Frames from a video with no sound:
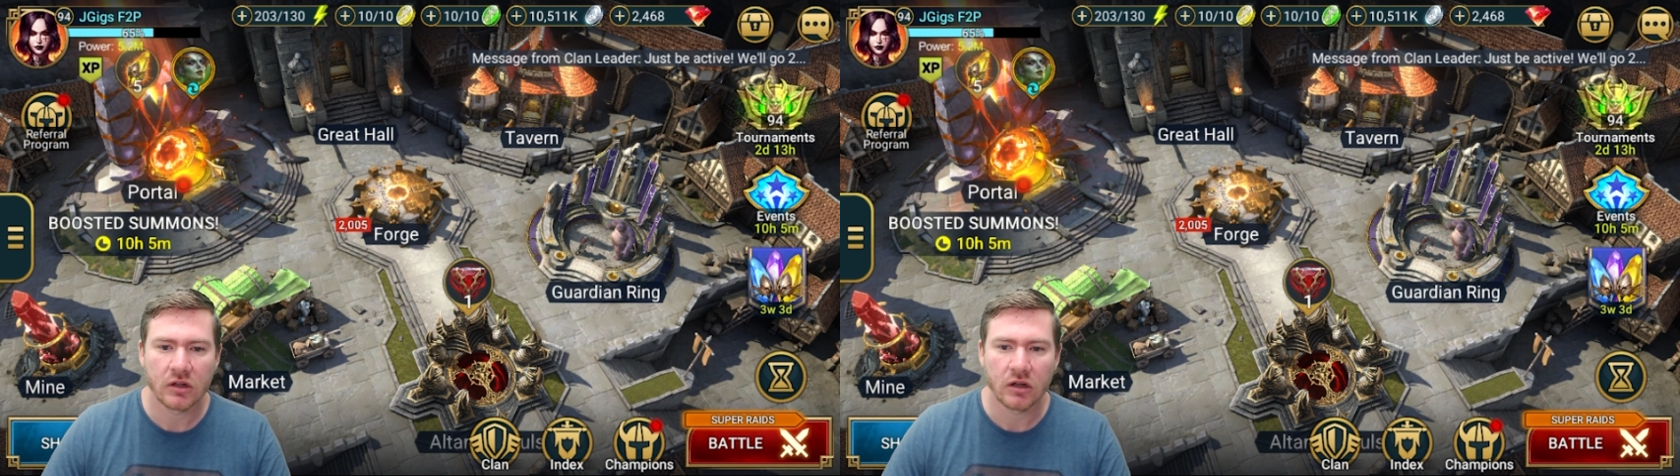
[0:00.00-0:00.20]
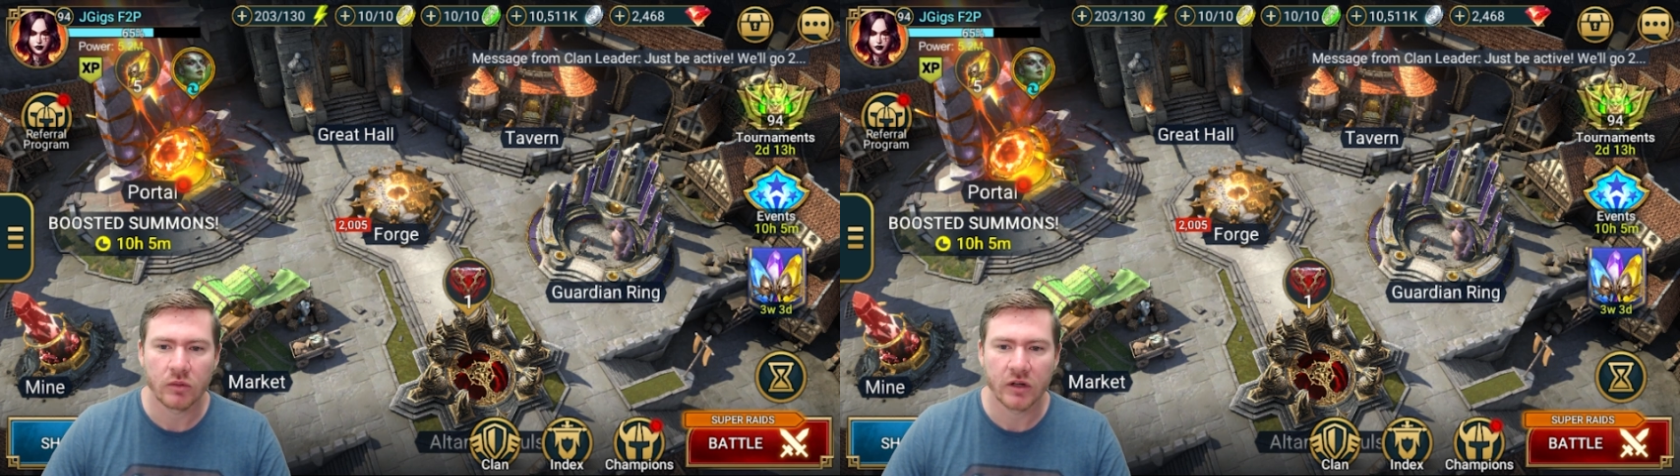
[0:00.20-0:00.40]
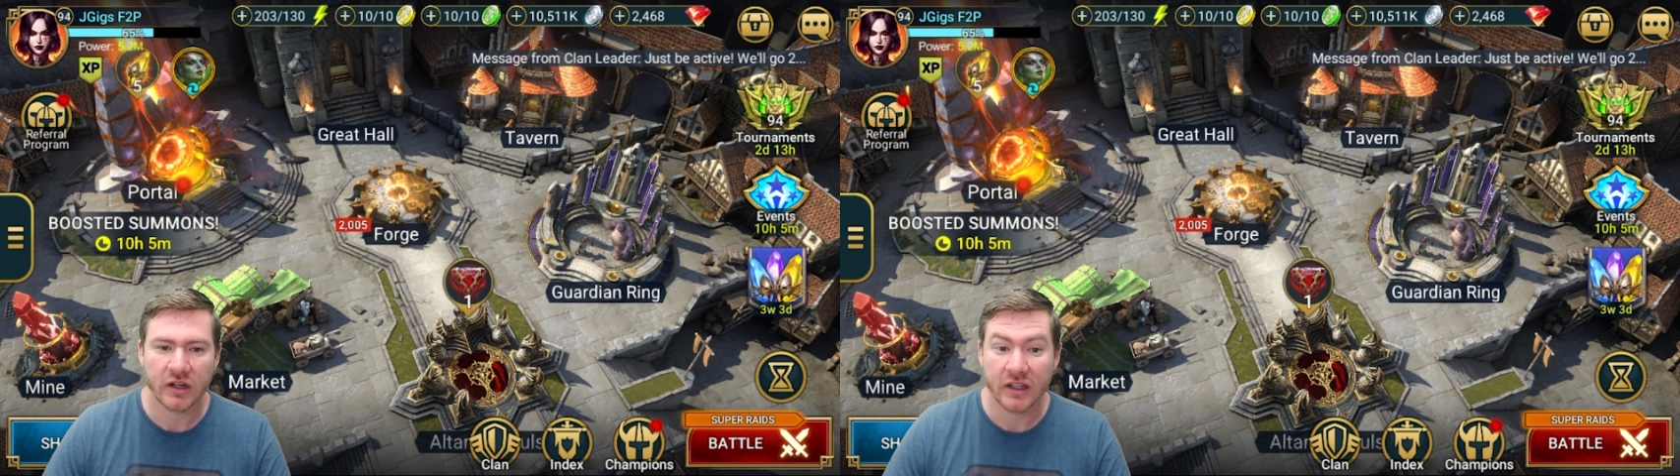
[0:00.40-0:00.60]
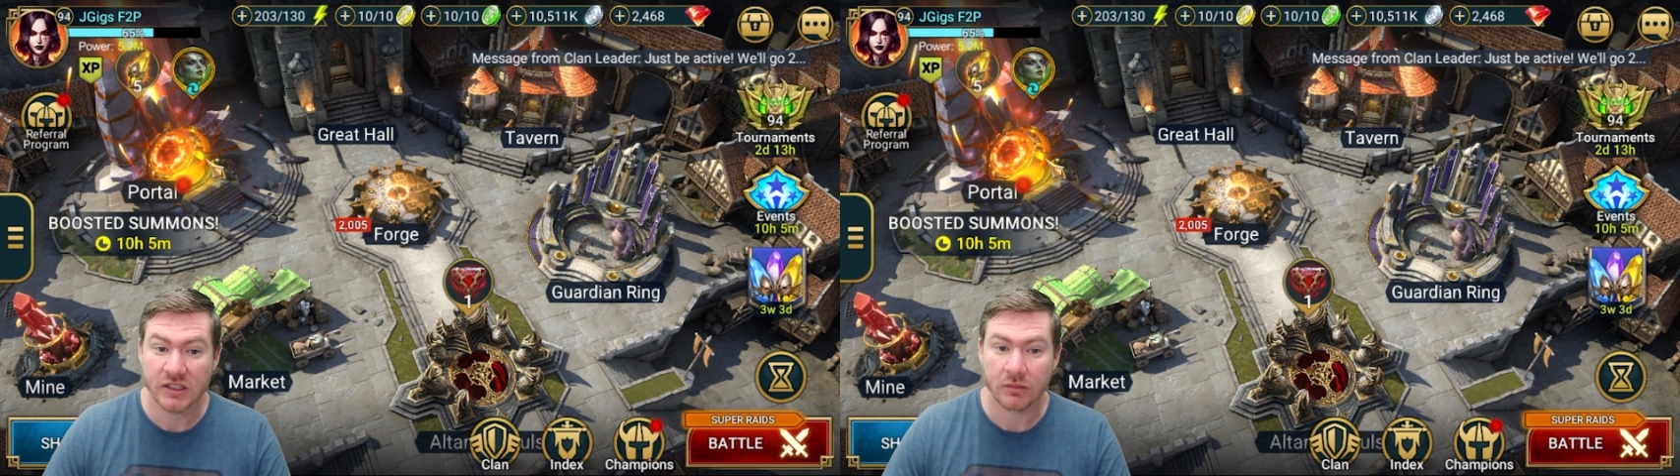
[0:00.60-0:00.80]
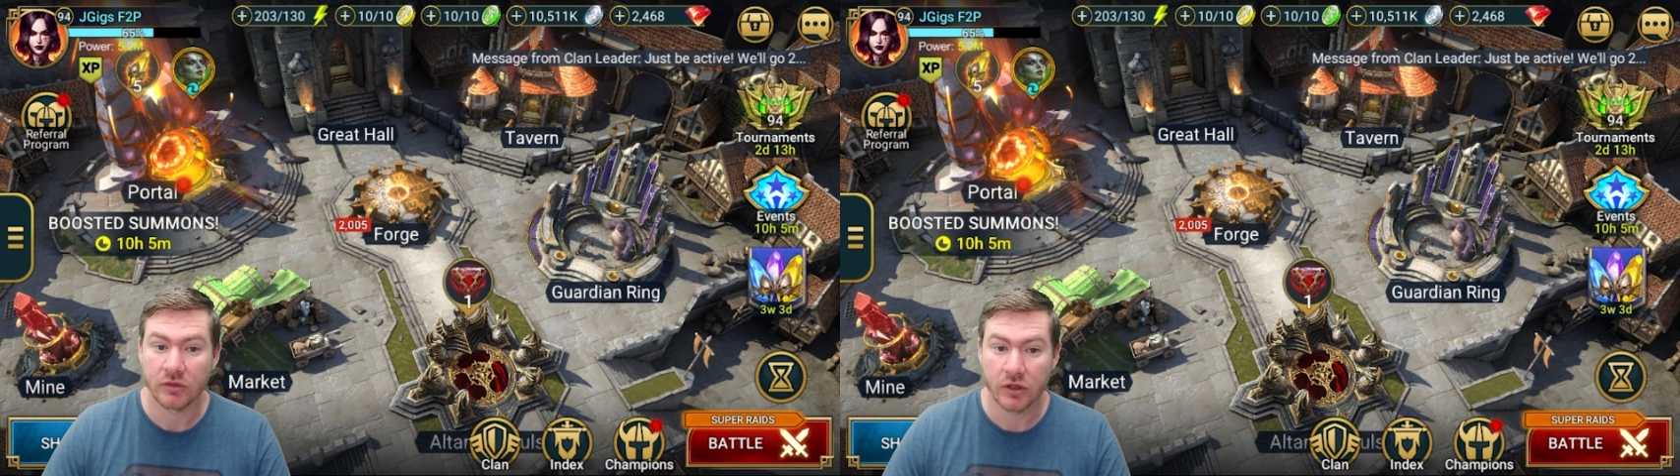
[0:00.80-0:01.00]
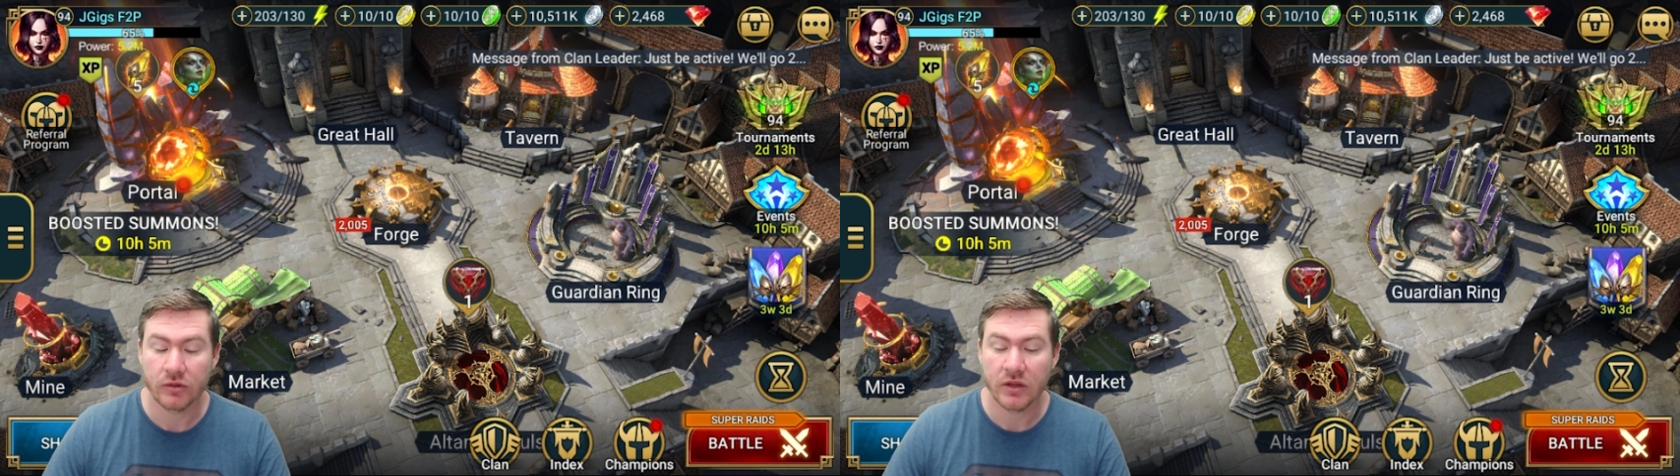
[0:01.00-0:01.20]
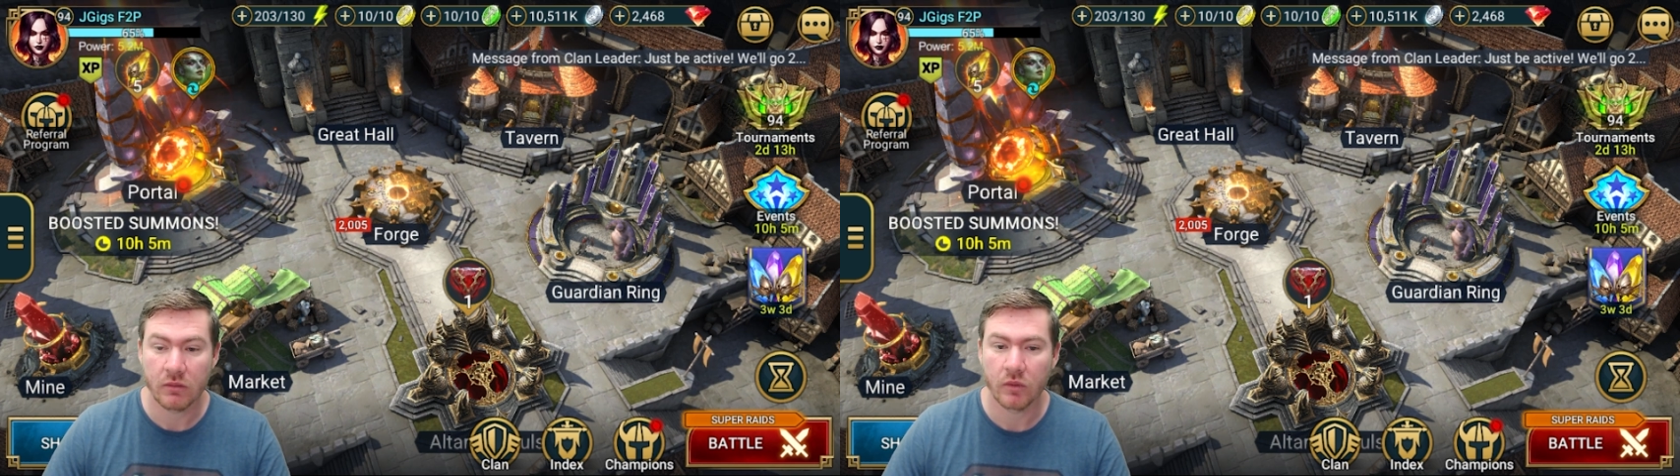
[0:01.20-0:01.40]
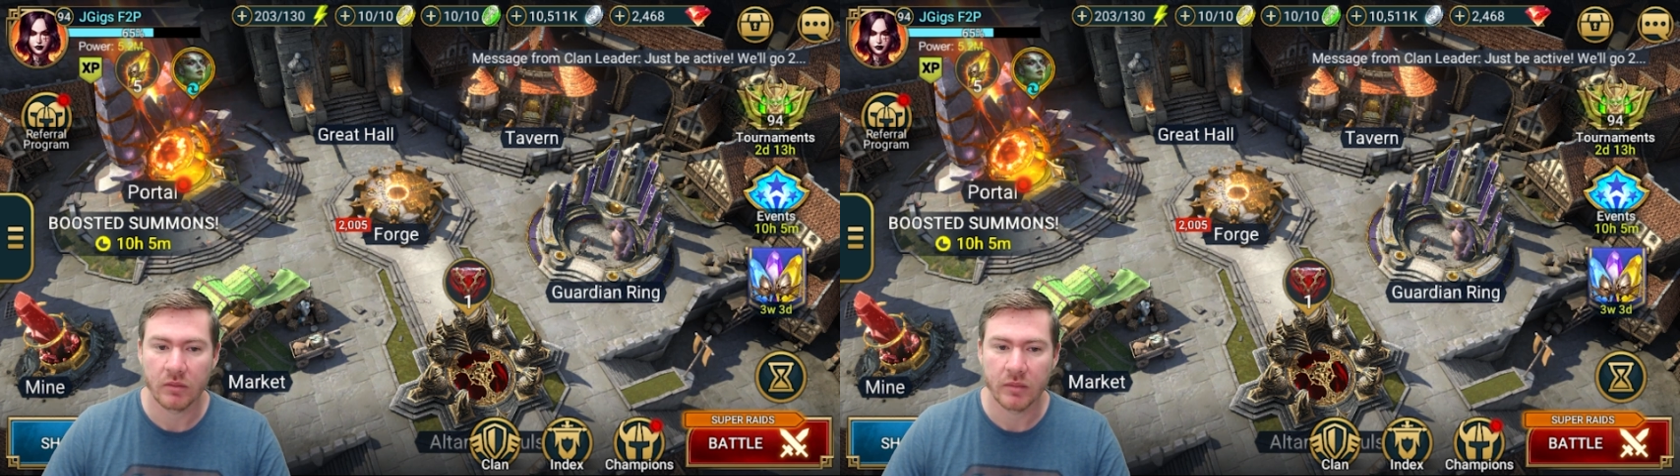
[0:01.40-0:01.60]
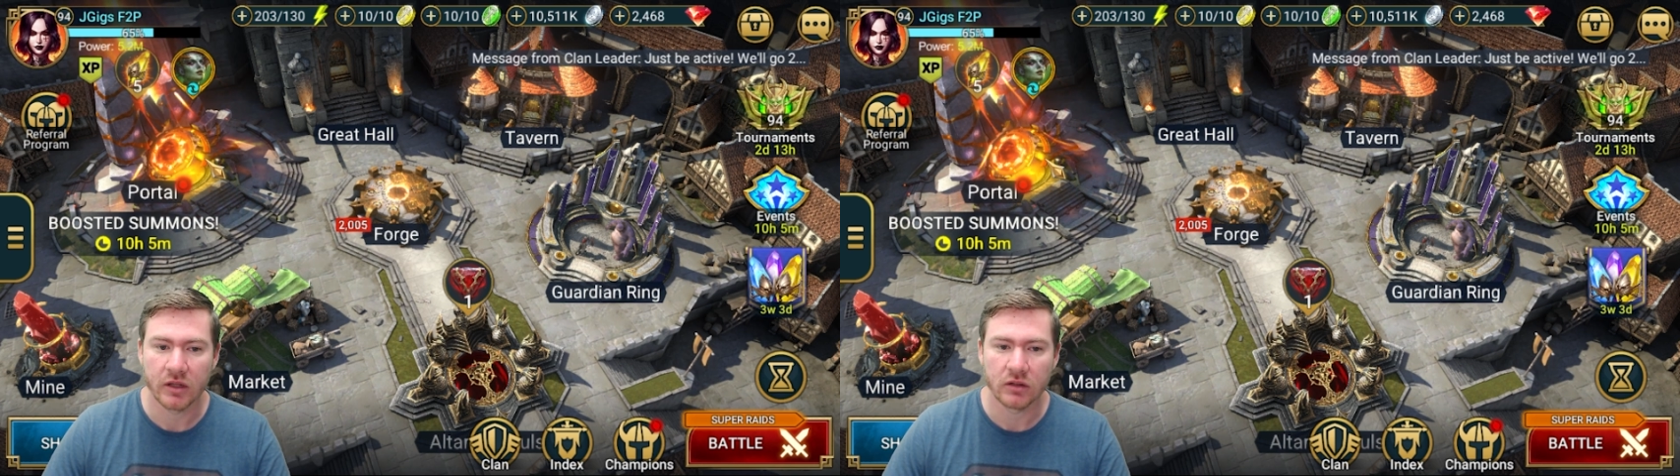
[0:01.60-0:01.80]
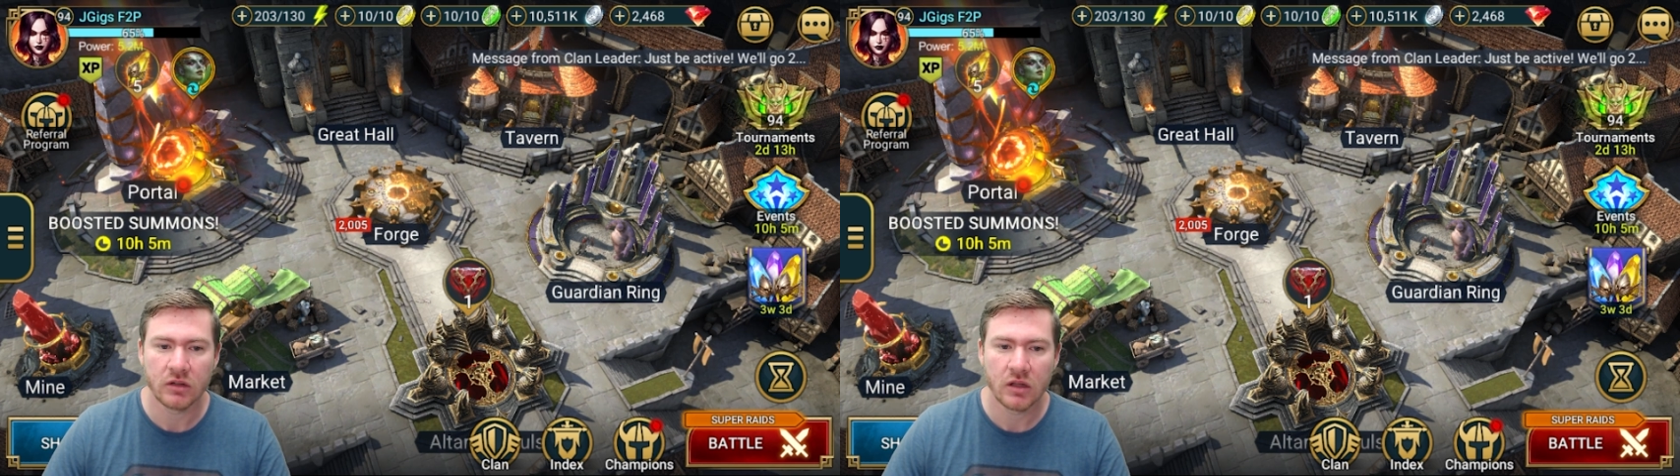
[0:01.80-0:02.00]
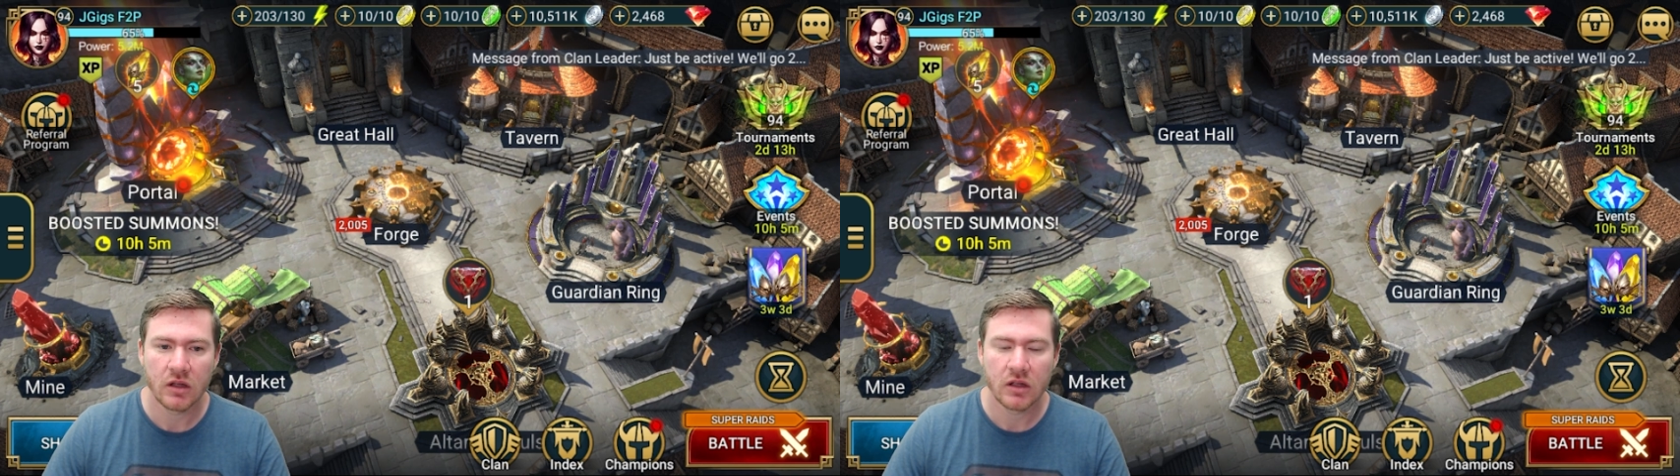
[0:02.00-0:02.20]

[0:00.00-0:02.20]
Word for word: uh, we're gonna get something new that we want to build.